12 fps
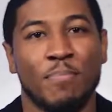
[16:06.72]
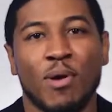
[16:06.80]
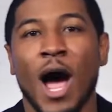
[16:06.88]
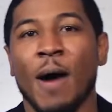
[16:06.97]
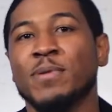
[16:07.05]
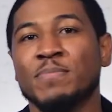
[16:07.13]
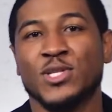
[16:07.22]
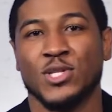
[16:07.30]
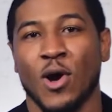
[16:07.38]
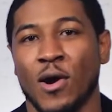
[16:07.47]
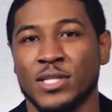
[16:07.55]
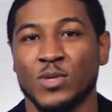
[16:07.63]
problem
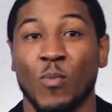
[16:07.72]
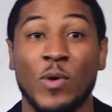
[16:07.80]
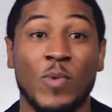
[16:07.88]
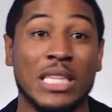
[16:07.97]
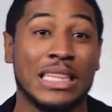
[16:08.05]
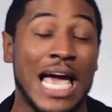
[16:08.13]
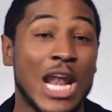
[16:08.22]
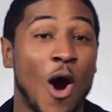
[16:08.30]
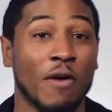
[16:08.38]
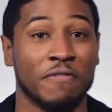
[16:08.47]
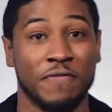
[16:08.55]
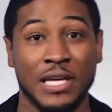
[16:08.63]
starts when we let
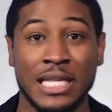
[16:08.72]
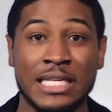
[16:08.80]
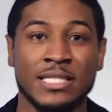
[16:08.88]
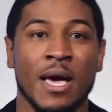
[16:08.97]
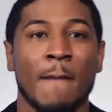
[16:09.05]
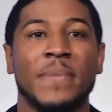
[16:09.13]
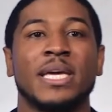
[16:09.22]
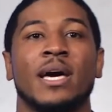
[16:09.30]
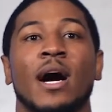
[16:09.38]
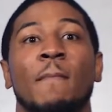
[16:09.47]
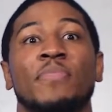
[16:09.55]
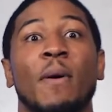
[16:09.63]
our feelings
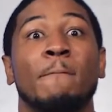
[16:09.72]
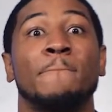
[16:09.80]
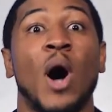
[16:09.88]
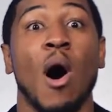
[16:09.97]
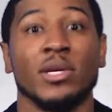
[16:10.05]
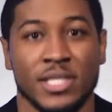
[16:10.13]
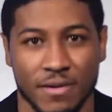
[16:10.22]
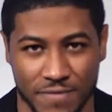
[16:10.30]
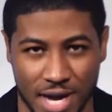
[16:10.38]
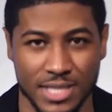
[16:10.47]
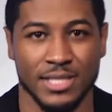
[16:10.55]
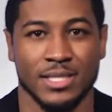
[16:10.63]
become the boss of
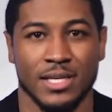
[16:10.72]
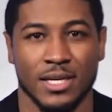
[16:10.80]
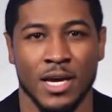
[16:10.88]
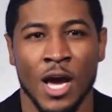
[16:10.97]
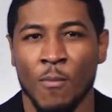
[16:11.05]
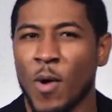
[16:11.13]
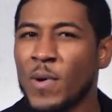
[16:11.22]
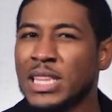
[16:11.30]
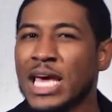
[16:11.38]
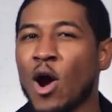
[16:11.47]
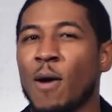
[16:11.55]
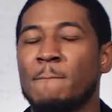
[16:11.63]
us. When we
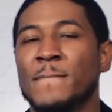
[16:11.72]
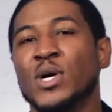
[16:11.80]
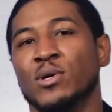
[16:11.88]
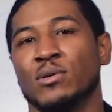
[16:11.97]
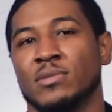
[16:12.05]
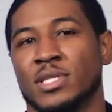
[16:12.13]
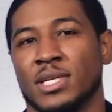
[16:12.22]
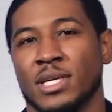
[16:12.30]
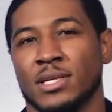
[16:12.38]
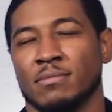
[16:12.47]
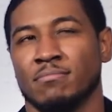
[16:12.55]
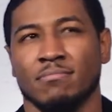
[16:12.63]
let our moods
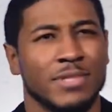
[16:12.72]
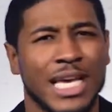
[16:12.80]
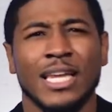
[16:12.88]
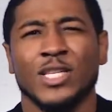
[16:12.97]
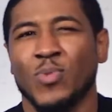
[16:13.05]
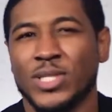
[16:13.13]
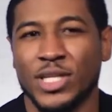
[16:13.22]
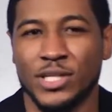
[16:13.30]
tell us what to